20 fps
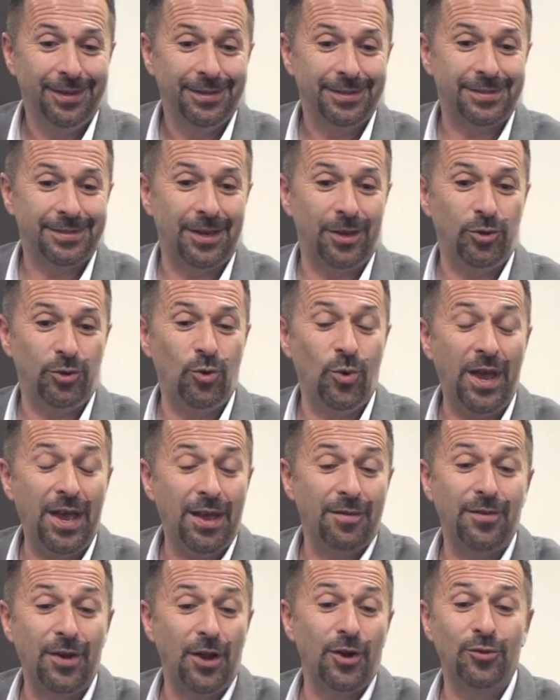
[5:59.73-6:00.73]
So you
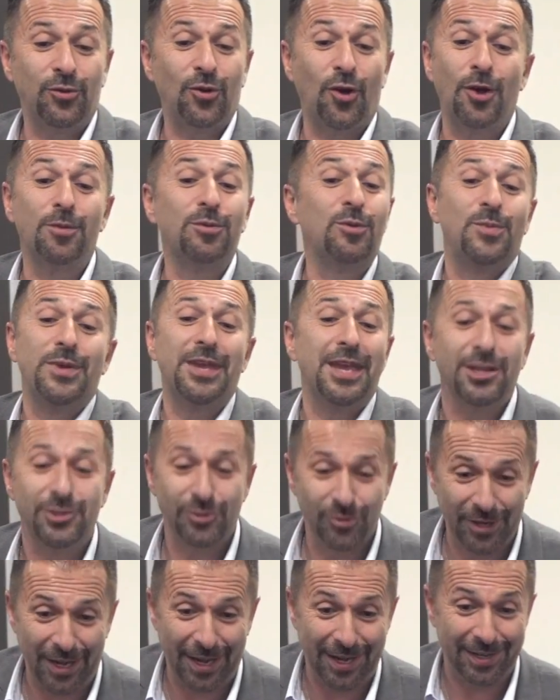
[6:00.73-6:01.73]
have no time to be
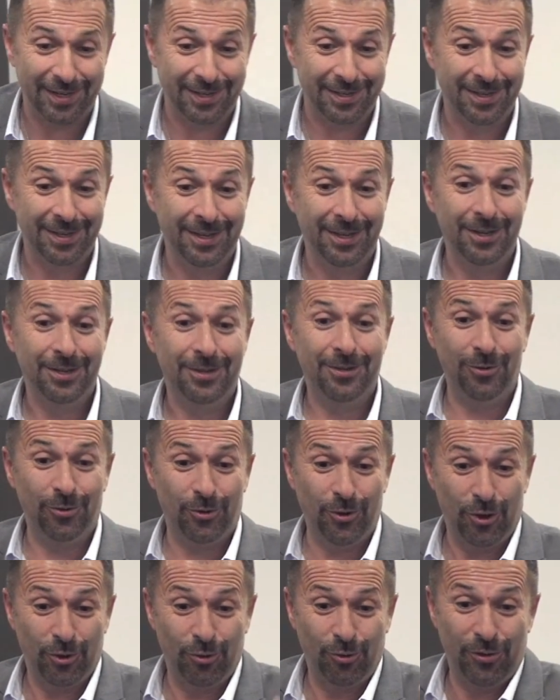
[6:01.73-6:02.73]
educated. You've
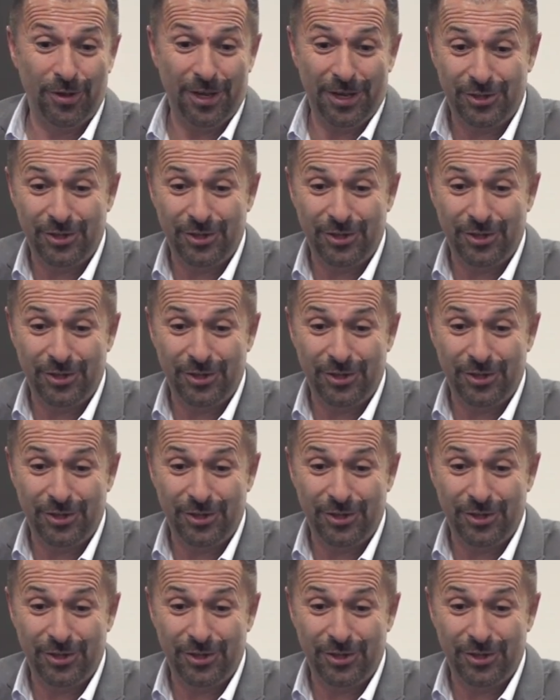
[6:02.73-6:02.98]
got to do the